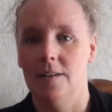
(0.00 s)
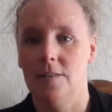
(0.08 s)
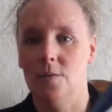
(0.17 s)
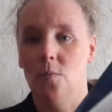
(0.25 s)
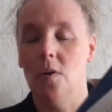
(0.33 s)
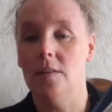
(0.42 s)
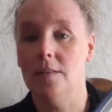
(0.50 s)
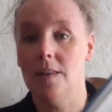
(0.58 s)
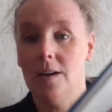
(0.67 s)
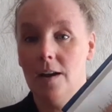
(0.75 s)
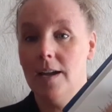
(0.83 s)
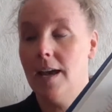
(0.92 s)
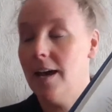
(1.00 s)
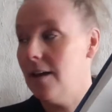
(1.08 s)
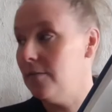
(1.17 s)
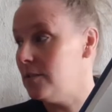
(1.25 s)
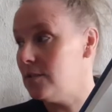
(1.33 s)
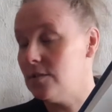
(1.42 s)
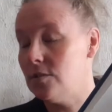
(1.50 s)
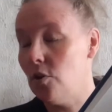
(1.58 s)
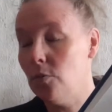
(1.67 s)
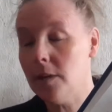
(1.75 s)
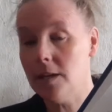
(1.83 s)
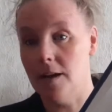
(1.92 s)
The one that I have is so
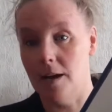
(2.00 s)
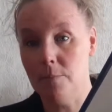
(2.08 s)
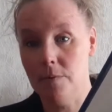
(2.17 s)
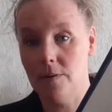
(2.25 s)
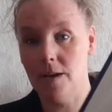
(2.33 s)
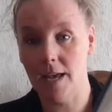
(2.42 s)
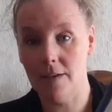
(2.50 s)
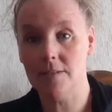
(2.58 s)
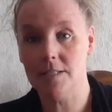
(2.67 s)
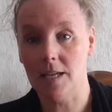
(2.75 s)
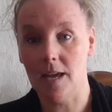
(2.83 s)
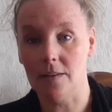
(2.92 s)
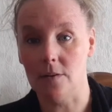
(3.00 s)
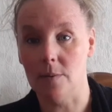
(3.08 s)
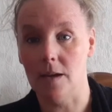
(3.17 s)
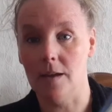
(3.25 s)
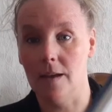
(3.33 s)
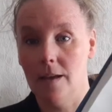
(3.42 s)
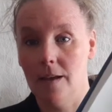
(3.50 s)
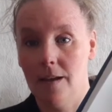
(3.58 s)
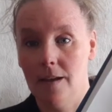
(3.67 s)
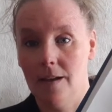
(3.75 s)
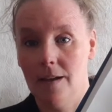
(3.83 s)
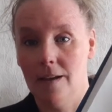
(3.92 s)
beat up. I have it together, but...
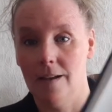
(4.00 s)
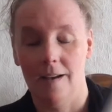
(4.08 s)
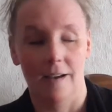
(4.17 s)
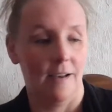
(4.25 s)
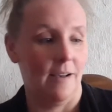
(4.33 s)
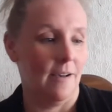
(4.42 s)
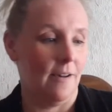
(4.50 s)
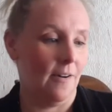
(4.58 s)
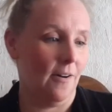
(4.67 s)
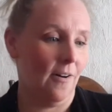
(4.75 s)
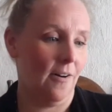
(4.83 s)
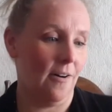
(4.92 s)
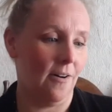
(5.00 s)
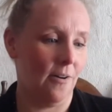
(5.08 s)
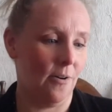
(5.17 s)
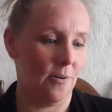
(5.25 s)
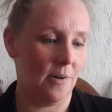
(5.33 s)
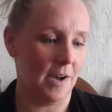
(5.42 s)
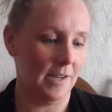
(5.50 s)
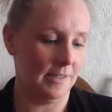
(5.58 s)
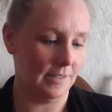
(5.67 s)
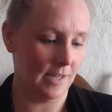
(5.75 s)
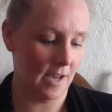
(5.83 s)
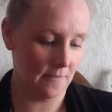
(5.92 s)
oh, I
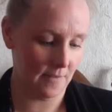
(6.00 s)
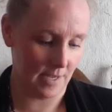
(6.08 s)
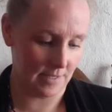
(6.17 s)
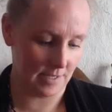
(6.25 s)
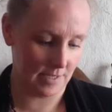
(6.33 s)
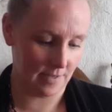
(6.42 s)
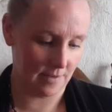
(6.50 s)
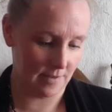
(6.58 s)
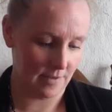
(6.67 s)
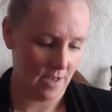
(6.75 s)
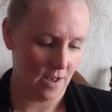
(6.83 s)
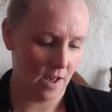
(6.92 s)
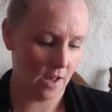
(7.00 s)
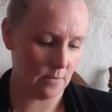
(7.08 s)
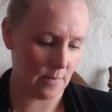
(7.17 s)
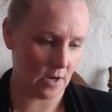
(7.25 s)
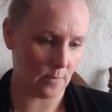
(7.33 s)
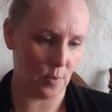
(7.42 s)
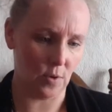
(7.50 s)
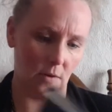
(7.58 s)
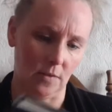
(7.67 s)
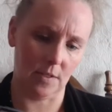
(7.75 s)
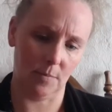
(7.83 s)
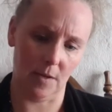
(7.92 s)
love it. Hallmark
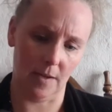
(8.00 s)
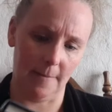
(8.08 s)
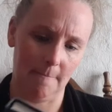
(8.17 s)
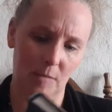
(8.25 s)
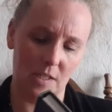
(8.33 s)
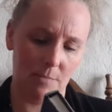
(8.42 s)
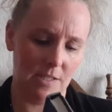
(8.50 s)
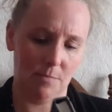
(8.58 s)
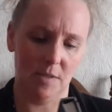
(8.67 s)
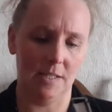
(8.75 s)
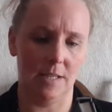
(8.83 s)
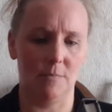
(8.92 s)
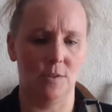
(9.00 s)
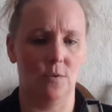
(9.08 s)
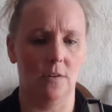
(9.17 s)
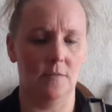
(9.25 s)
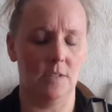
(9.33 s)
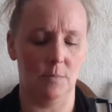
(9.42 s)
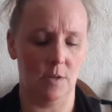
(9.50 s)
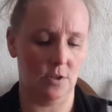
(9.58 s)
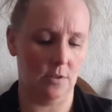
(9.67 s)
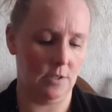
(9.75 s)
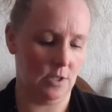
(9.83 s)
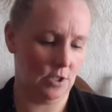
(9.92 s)
books, but this must be some sort of a special
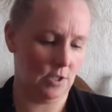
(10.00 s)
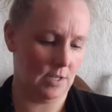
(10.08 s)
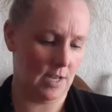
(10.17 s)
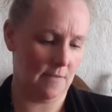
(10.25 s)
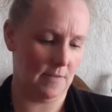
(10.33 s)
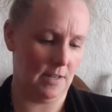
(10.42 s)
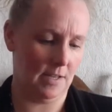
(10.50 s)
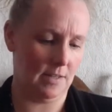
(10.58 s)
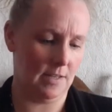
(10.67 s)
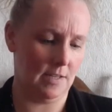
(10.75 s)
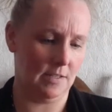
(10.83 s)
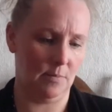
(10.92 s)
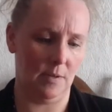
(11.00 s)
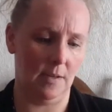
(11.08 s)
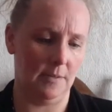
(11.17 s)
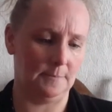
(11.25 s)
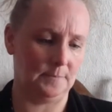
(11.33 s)
edition to have it like this, but